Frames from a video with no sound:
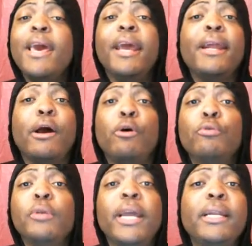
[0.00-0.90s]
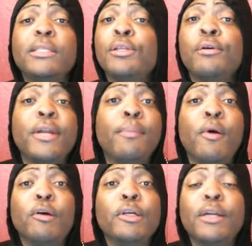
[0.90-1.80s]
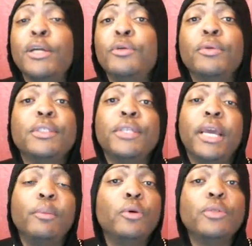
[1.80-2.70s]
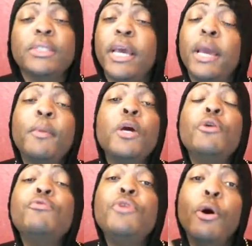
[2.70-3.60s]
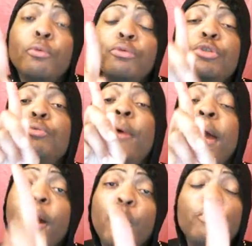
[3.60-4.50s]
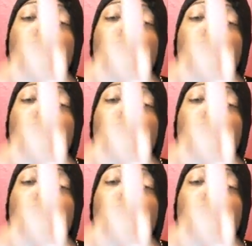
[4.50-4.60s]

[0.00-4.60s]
And that old lady still in that parking lot doing the same old scam. Don't you help